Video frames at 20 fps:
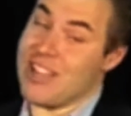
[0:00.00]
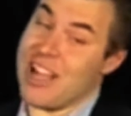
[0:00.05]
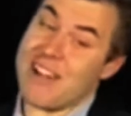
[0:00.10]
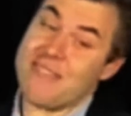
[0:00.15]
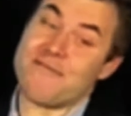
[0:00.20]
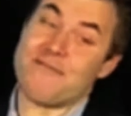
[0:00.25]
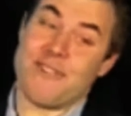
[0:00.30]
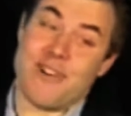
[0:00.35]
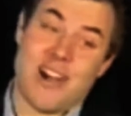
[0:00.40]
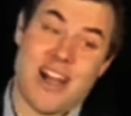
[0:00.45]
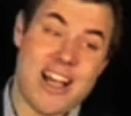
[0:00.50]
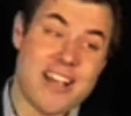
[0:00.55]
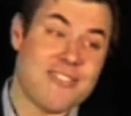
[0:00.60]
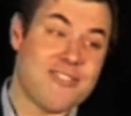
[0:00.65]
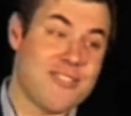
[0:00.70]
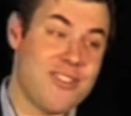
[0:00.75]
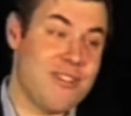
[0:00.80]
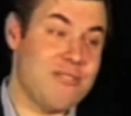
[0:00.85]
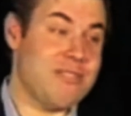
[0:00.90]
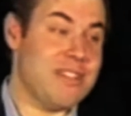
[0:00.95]
done for us,
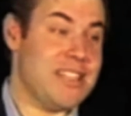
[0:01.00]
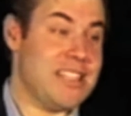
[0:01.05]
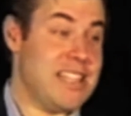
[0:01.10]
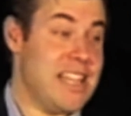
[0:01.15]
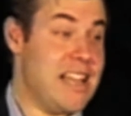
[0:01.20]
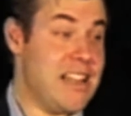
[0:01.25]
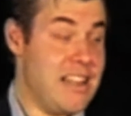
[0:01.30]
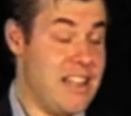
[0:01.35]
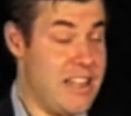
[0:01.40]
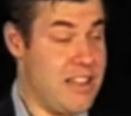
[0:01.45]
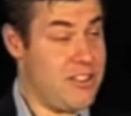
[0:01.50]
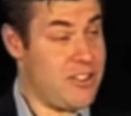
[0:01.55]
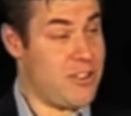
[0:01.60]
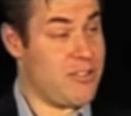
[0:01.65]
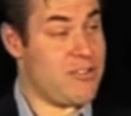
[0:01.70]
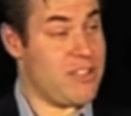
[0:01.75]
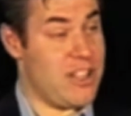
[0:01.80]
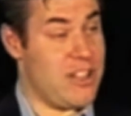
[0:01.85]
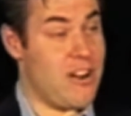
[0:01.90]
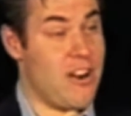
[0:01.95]
though, and
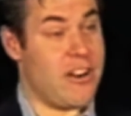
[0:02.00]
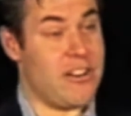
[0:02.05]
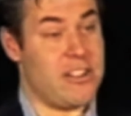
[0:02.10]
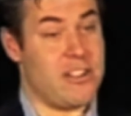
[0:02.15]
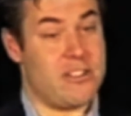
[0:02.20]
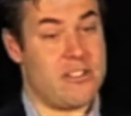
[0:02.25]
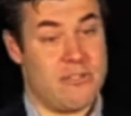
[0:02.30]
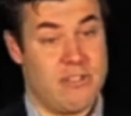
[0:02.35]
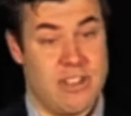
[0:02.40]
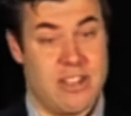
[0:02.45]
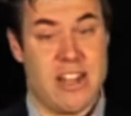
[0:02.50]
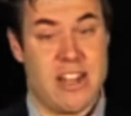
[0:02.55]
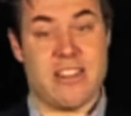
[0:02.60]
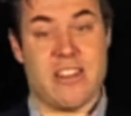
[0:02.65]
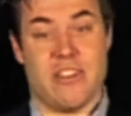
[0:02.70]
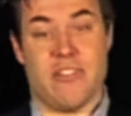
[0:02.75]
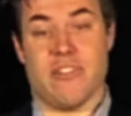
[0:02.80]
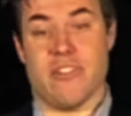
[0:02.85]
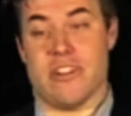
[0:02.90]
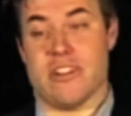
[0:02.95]
certainly in our industry, and I
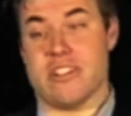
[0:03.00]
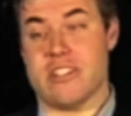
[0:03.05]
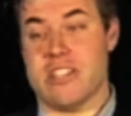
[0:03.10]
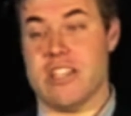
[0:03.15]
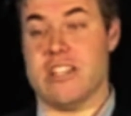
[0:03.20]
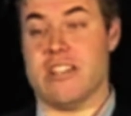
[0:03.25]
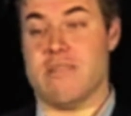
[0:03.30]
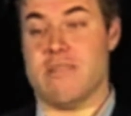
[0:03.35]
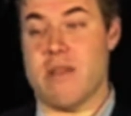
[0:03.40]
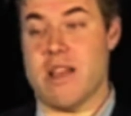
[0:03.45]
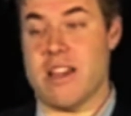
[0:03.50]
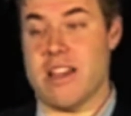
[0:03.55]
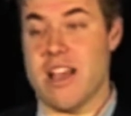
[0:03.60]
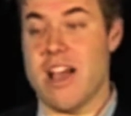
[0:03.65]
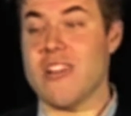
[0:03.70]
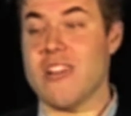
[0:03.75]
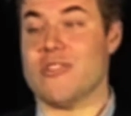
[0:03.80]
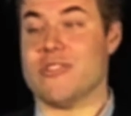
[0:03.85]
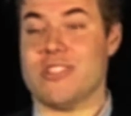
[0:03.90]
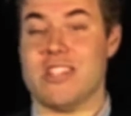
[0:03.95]
think you're going to see it in many
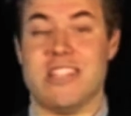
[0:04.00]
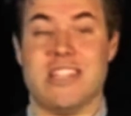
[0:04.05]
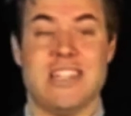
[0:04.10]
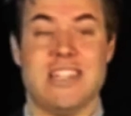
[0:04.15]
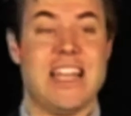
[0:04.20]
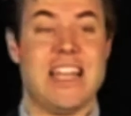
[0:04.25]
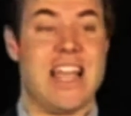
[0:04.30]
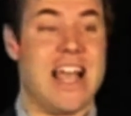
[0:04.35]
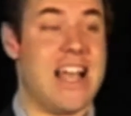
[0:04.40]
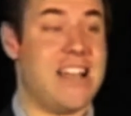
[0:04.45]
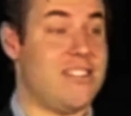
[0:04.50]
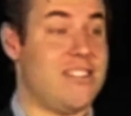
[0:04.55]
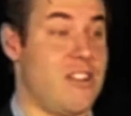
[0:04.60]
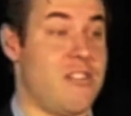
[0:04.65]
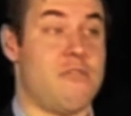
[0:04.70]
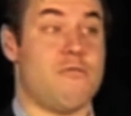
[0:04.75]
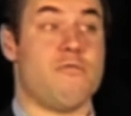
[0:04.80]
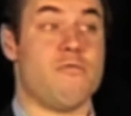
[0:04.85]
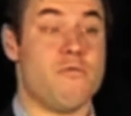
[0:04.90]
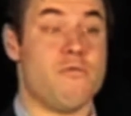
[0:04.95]
others, it has
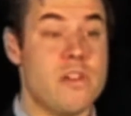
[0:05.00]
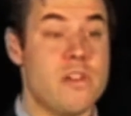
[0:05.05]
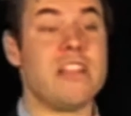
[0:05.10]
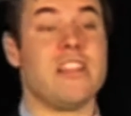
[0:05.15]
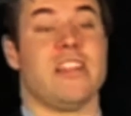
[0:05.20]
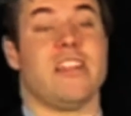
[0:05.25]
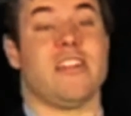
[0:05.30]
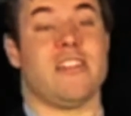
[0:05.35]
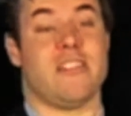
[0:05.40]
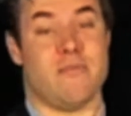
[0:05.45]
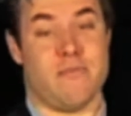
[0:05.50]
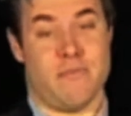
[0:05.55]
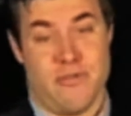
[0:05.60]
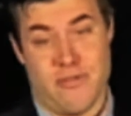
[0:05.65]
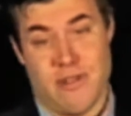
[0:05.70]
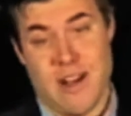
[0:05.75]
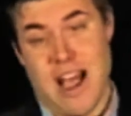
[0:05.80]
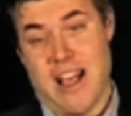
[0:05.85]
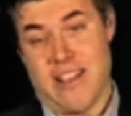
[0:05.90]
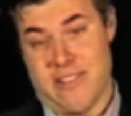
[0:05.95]
really
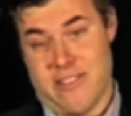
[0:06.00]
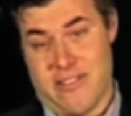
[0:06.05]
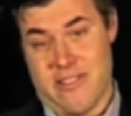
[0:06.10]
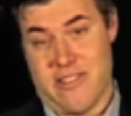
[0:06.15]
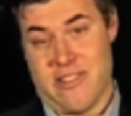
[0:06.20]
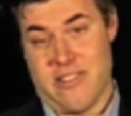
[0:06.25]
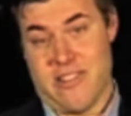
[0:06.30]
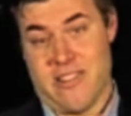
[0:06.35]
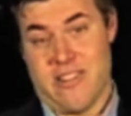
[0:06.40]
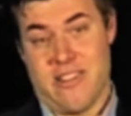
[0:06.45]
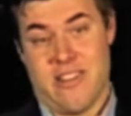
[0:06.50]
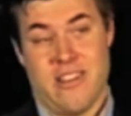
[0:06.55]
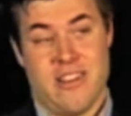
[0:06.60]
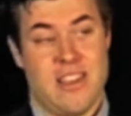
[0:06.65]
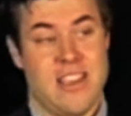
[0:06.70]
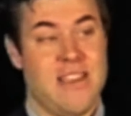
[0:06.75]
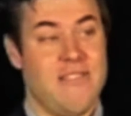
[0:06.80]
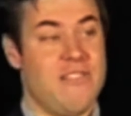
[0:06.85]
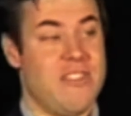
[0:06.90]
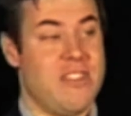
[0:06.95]
compressed
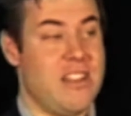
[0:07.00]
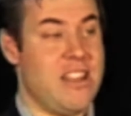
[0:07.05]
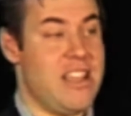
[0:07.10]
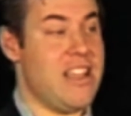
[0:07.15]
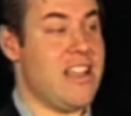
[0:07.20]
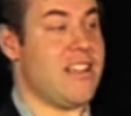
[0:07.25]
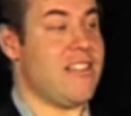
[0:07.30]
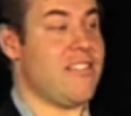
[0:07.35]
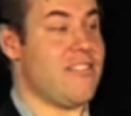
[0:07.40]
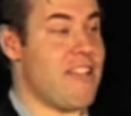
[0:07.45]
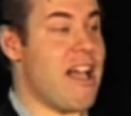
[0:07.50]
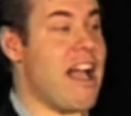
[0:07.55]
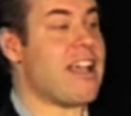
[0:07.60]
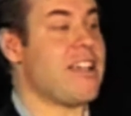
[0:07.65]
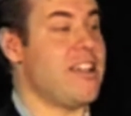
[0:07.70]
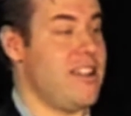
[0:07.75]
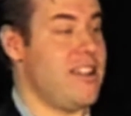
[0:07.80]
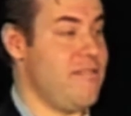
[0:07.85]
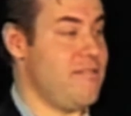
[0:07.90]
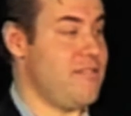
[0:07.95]
even the
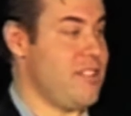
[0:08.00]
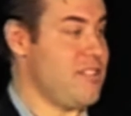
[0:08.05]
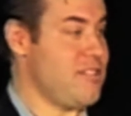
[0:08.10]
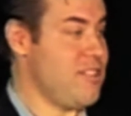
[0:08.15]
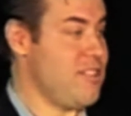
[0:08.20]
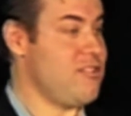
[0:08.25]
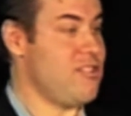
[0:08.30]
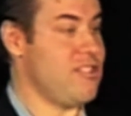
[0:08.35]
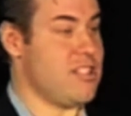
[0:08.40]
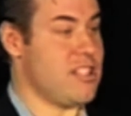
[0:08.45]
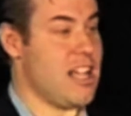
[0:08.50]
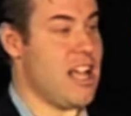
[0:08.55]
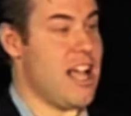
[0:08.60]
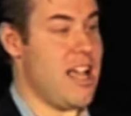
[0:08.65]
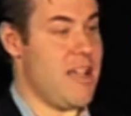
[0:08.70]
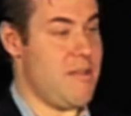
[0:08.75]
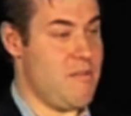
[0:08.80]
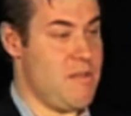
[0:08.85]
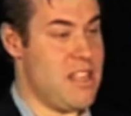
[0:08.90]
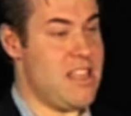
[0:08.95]
executive decision
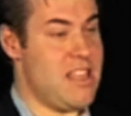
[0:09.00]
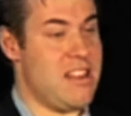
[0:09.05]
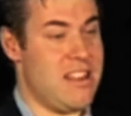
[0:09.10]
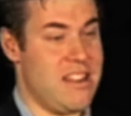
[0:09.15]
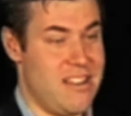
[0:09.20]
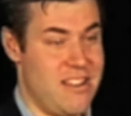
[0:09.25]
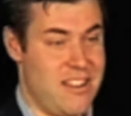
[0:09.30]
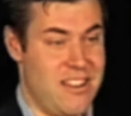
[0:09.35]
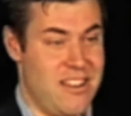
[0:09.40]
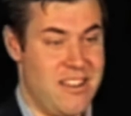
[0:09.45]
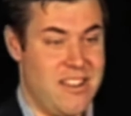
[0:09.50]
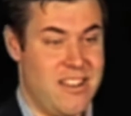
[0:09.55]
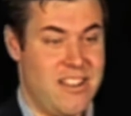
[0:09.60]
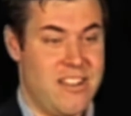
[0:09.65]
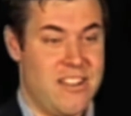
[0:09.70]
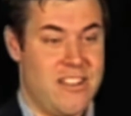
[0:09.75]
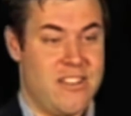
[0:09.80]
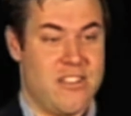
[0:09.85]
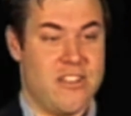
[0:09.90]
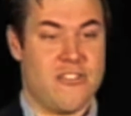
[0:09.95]
time needed
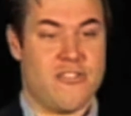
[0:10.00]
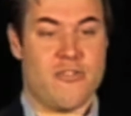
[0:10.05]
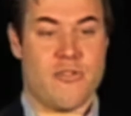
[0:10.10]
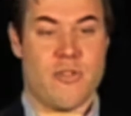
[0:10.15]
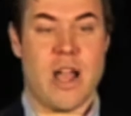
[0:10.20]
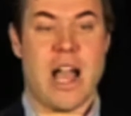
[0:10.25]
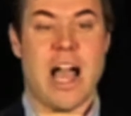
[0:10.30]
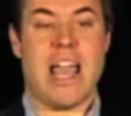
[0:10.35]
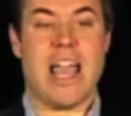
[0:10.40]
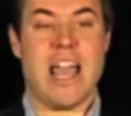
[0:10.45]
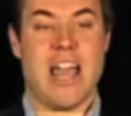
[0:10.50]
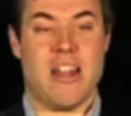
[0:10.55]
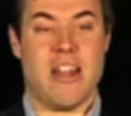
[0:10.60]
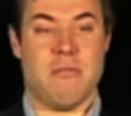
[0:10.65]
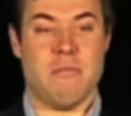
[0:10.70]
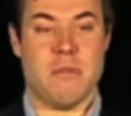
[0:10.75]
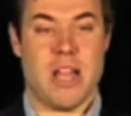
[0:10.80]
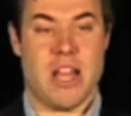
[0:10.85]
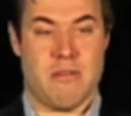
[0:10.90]
to try and